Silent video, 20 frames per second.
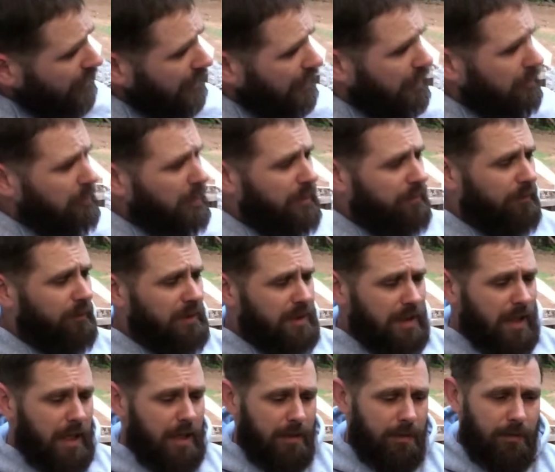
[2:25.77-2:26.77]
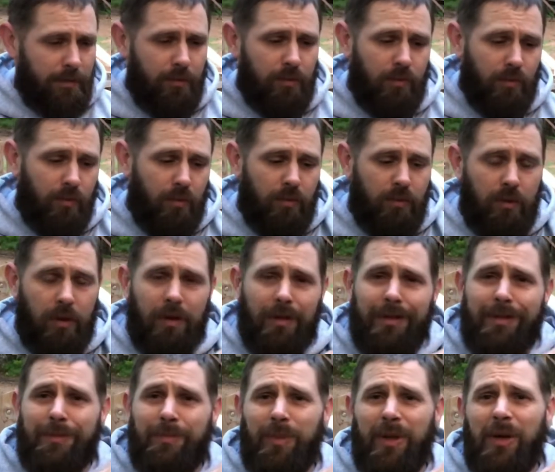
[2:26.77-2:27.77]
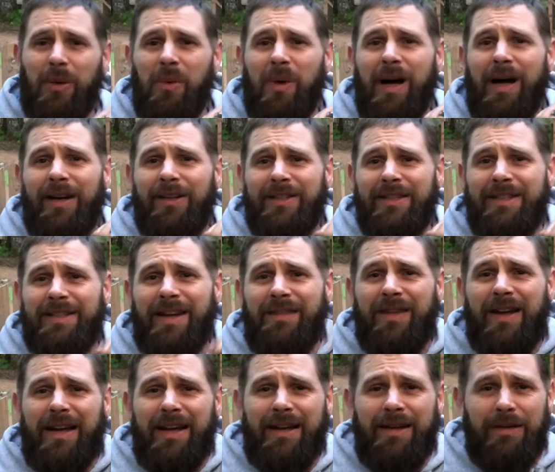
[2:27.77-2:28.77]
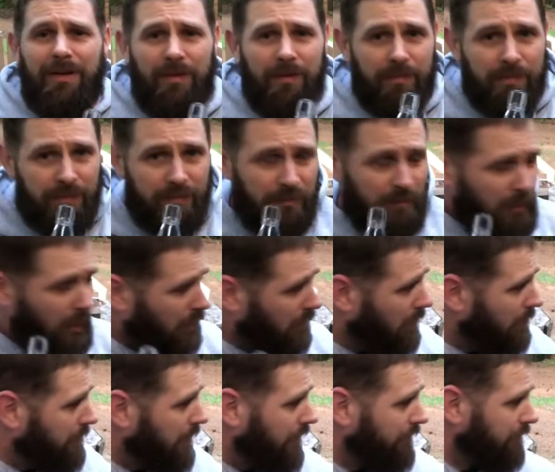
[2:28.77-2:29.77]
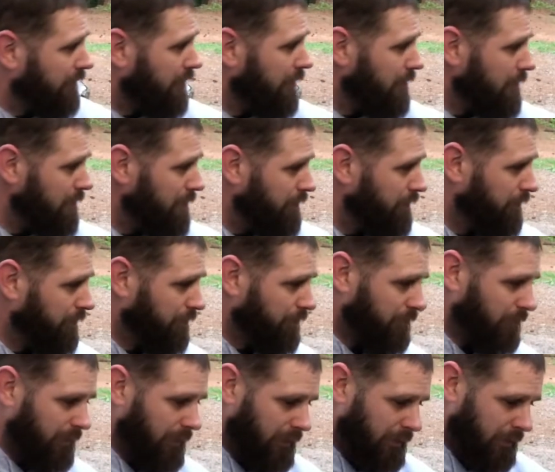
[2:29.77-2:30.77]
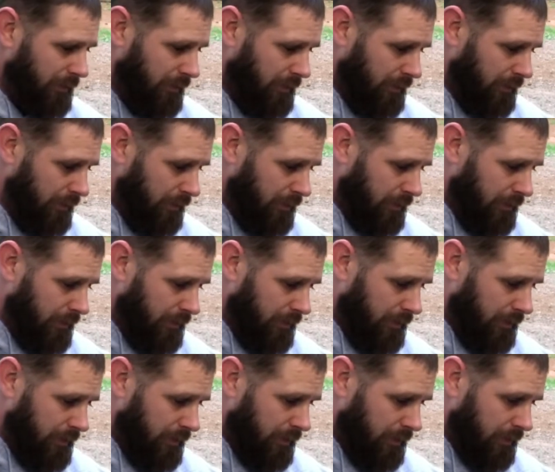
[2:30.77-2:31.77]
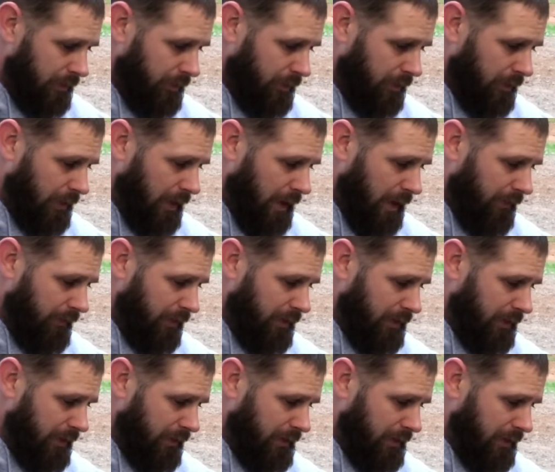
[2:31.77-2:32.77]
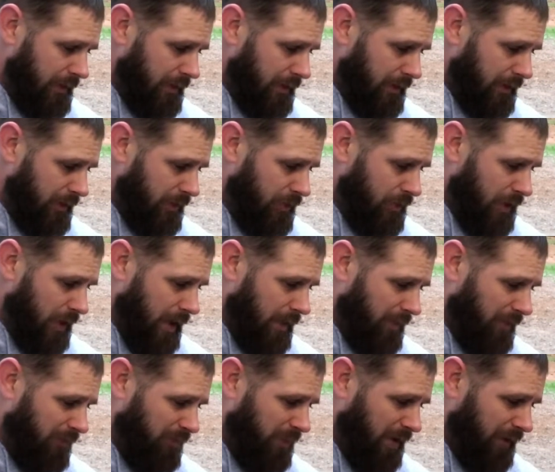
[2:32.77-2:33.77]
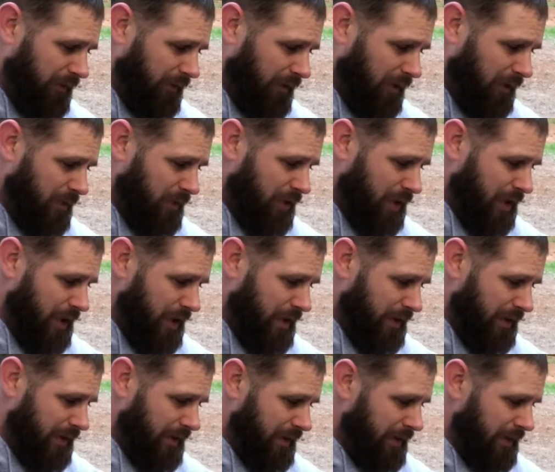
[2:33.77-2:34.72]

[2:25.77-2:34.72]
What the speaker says: But for today, it's been a while since I've had old Buffalo. We're going to have ourselves a dram of Buffalo Trace.